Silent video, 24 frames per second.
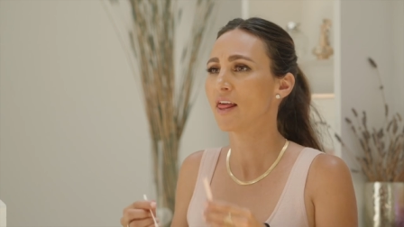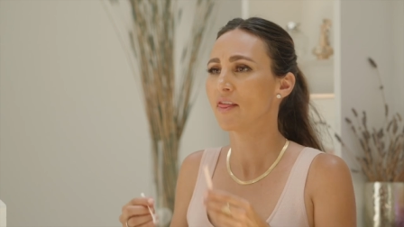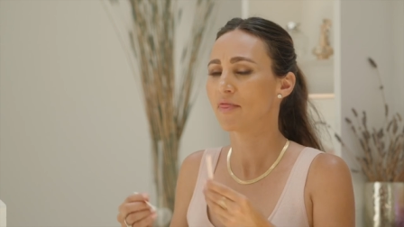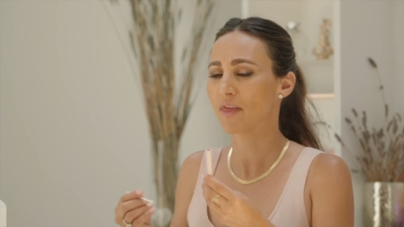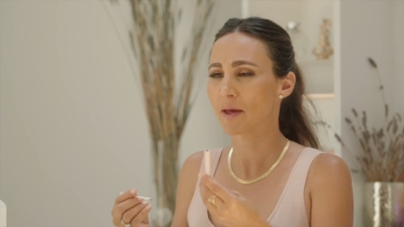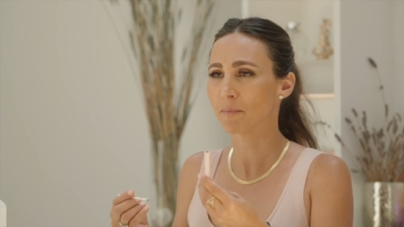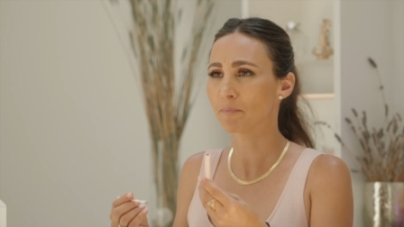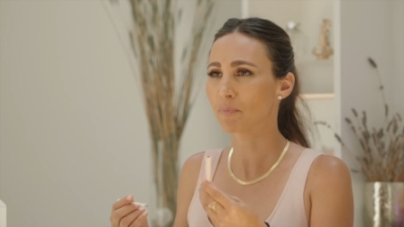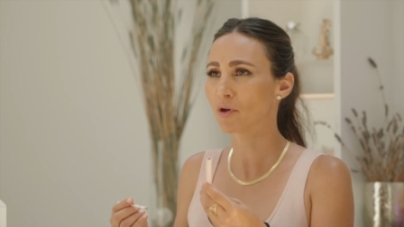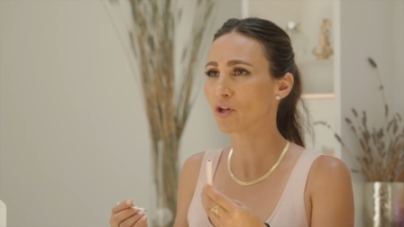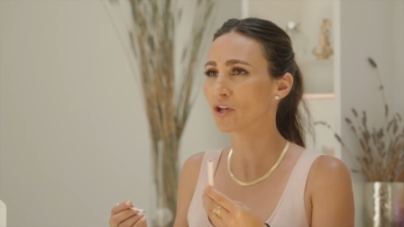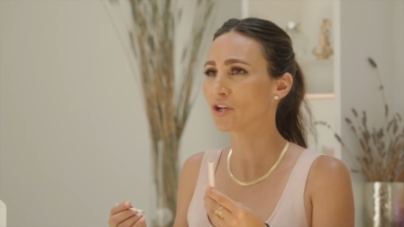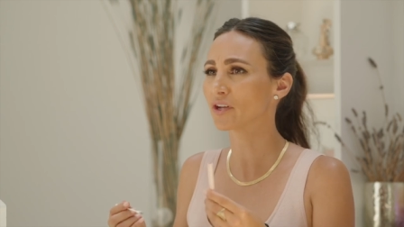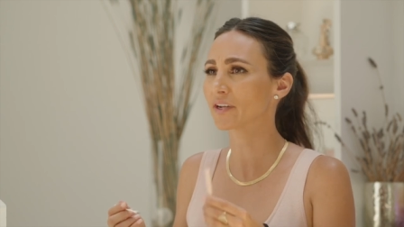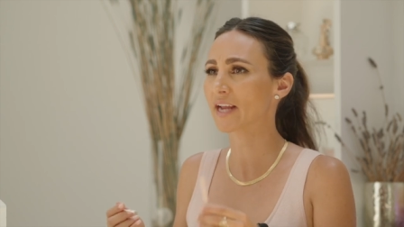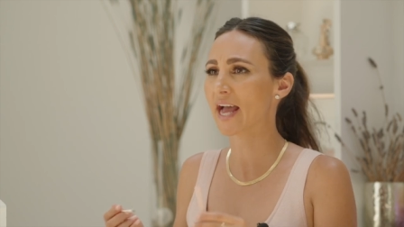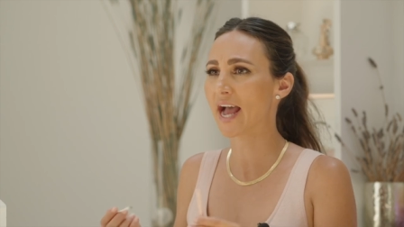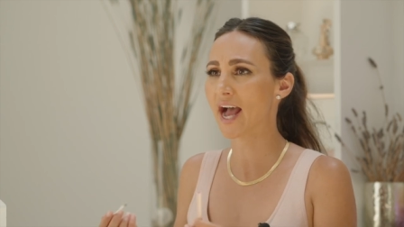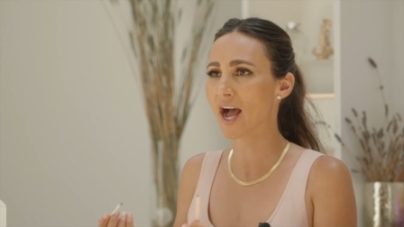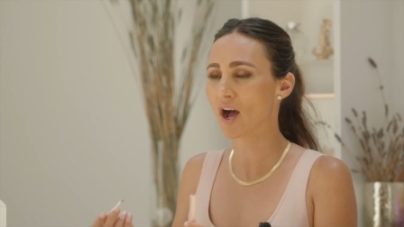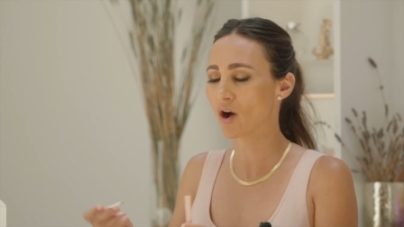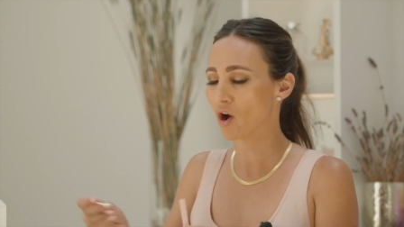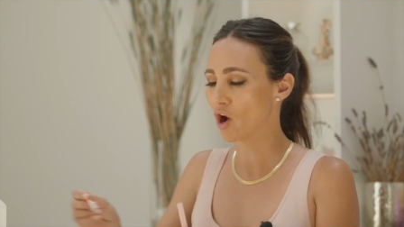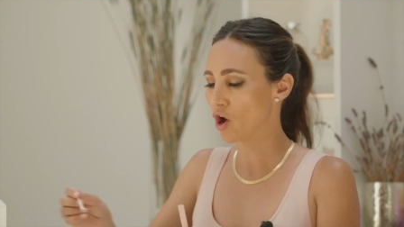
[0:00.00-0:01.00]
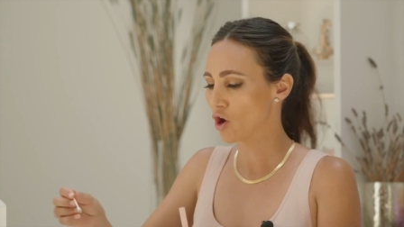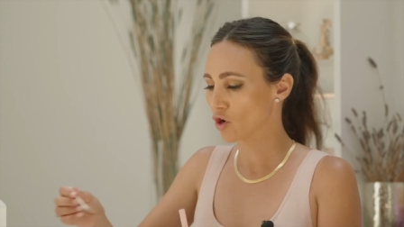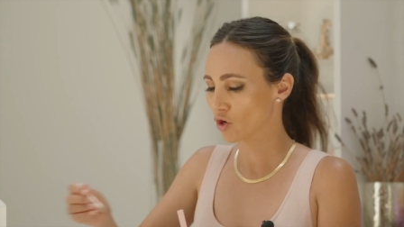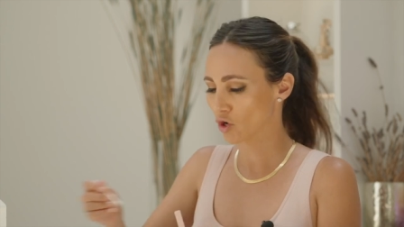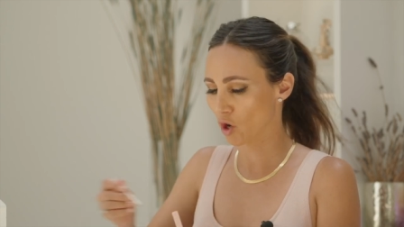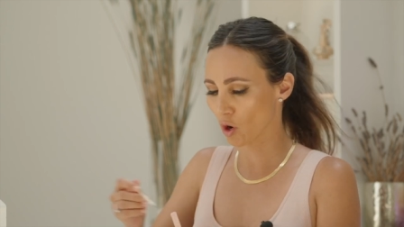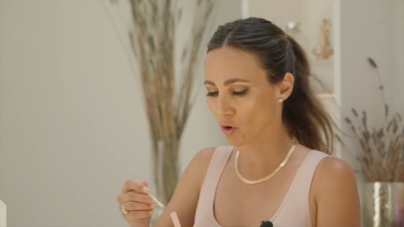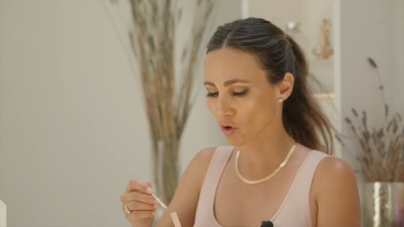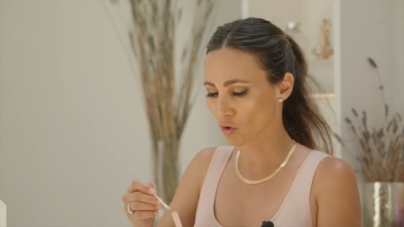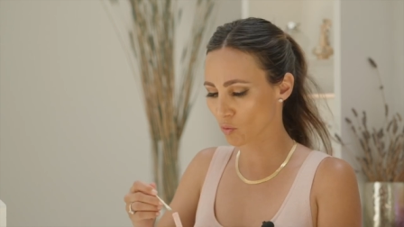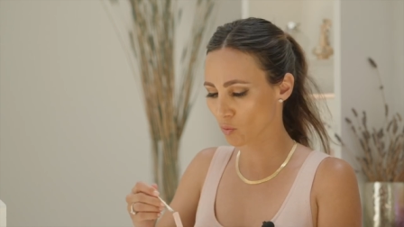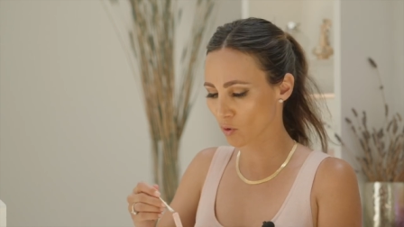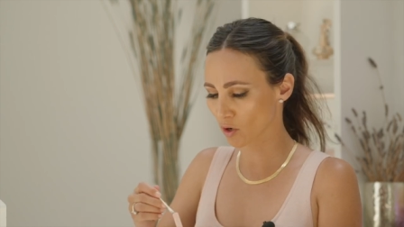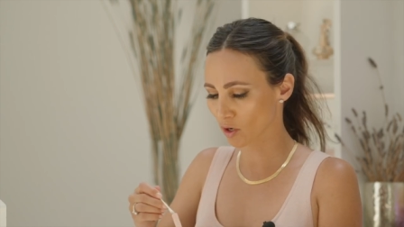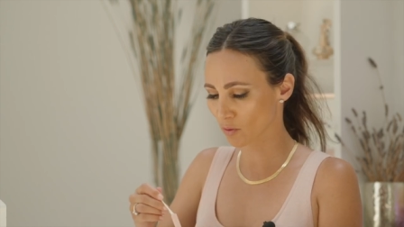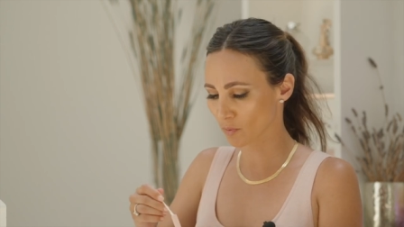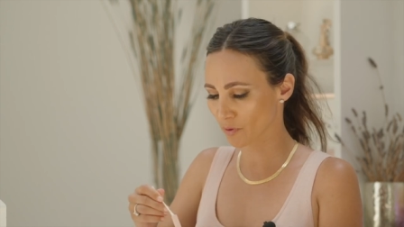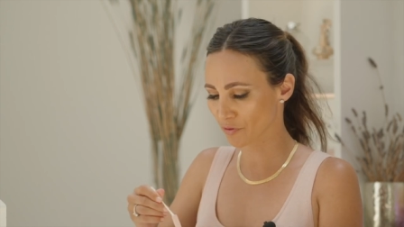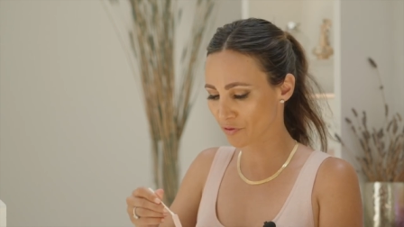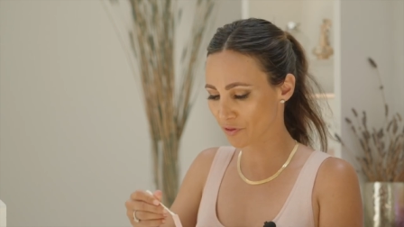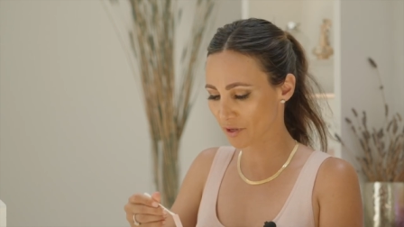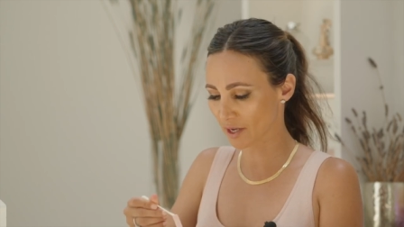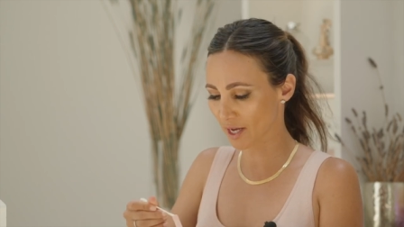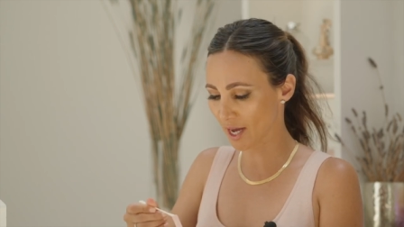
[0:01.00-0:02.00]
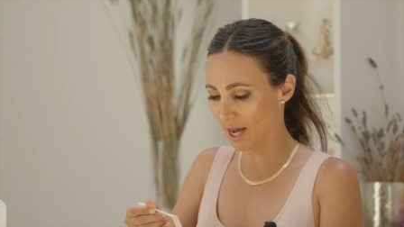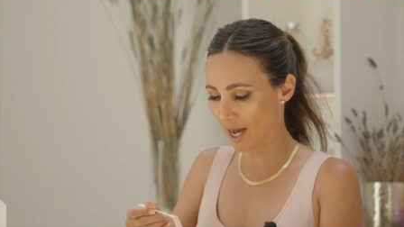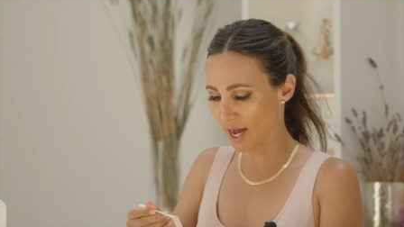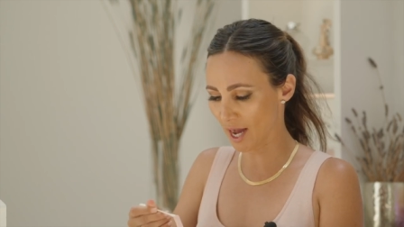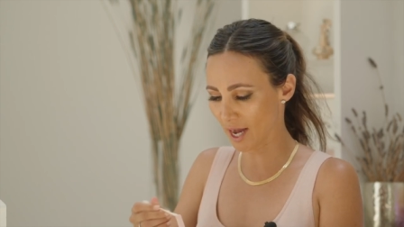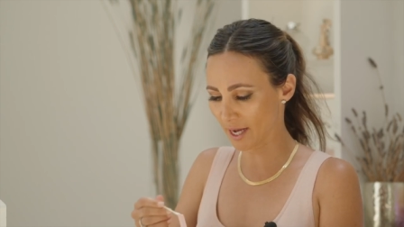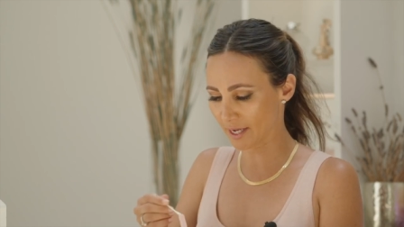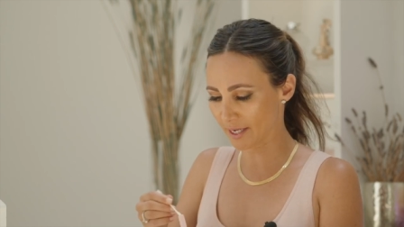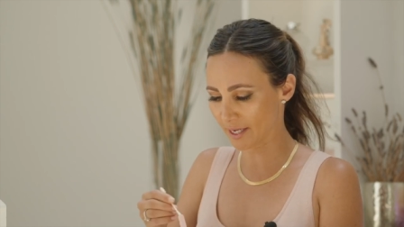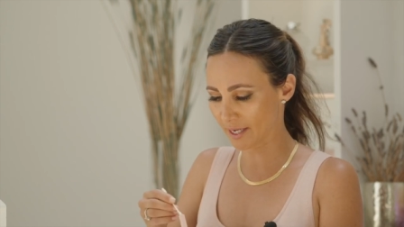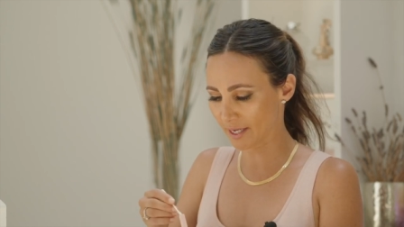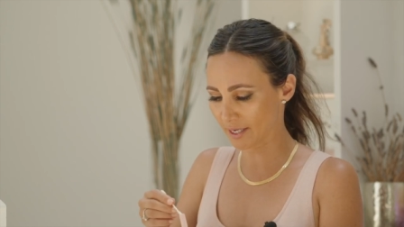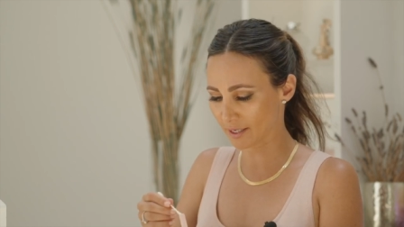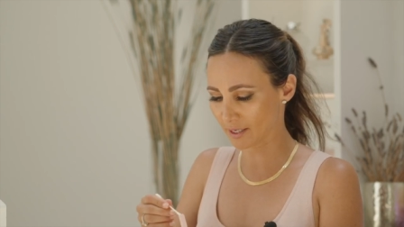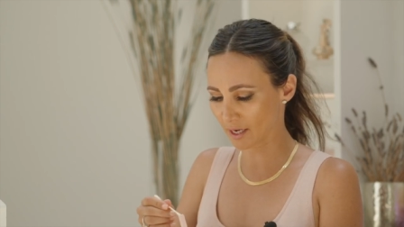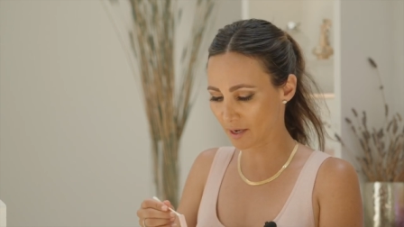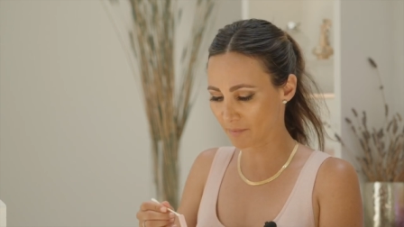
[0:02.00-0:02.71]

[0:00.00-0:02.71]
then pull it out, go to work with the cotton.